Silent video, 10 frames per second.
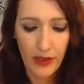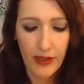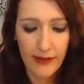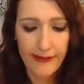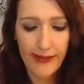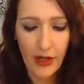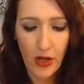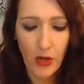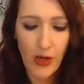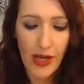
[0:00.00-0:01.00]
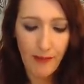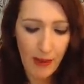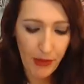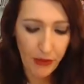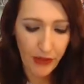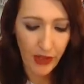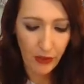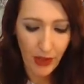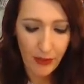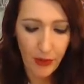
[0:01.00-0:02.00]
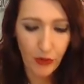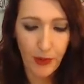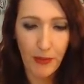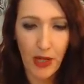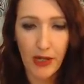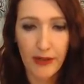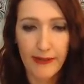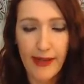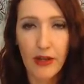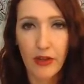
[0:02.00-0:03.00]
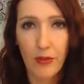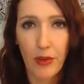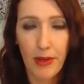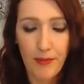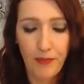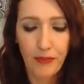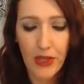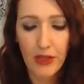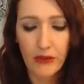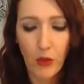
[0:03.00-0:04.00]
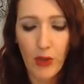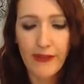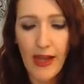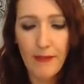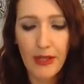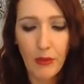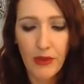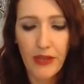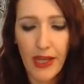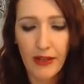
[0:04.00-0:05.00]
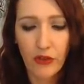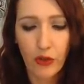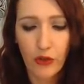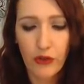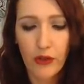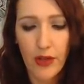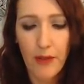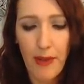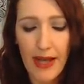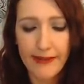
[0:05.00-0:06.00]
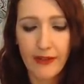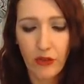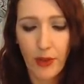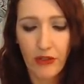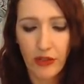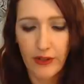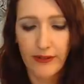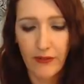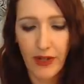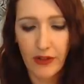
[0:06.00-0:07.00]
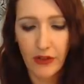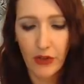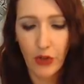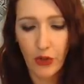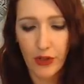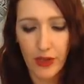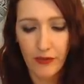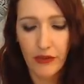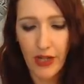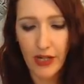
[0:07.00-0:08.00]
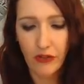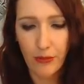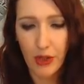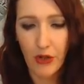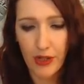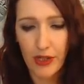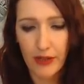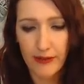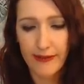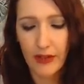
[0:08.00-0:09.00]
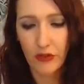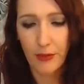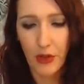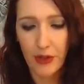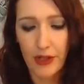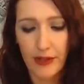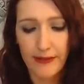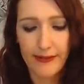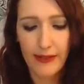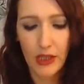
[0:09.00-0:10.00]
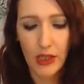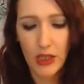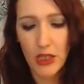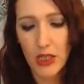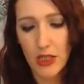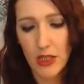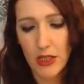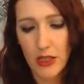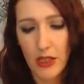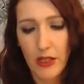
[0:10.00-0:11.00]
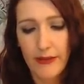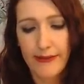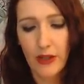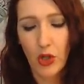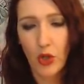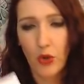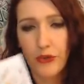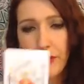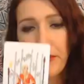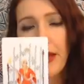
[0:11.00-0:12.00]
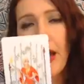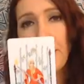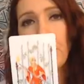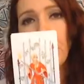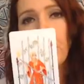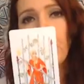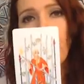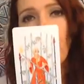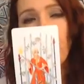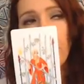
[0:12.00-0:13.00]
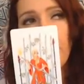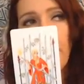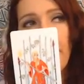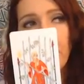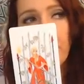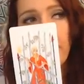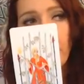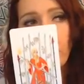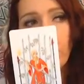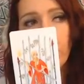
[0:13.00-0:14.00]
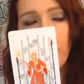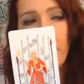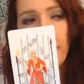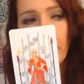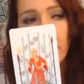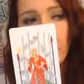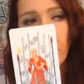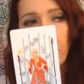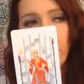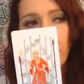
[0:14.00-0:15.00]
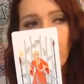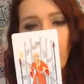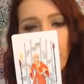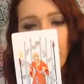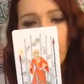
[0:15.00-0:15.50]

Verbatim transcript: So, and maybe you're taking the right approach by blocking this out at the moment. So, what's happening with Cancer's past situation has affected their current love state? me the card I need to see. me the card I need to see. So, something happened where you were hurt in the past, potentially, or somebody else that you were dealing with